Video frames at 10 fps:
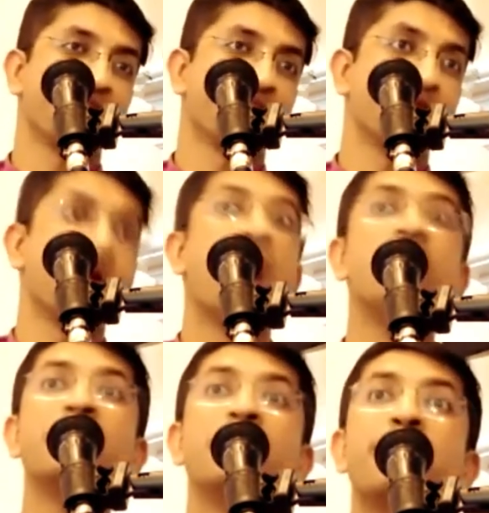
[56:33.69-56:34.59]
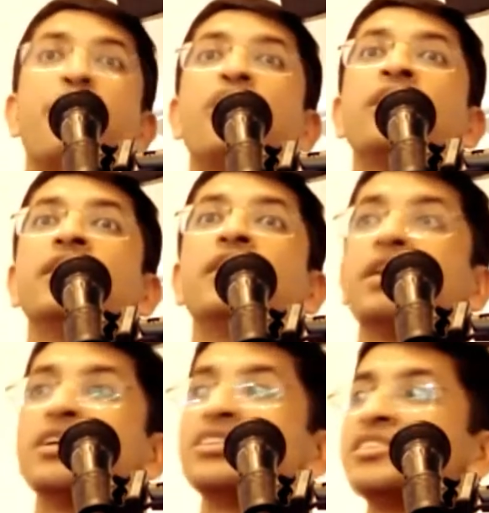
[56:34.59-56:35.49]
So how important
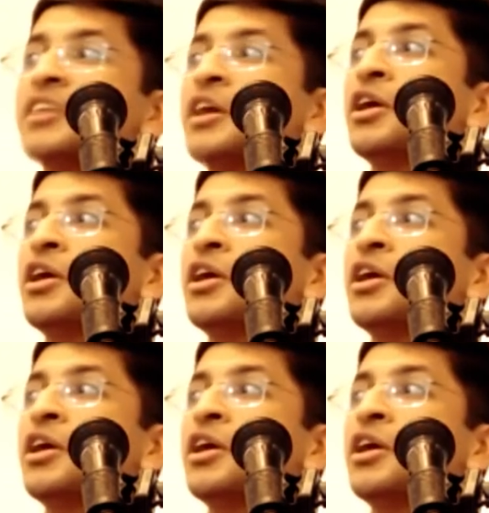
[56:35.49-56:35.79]
it is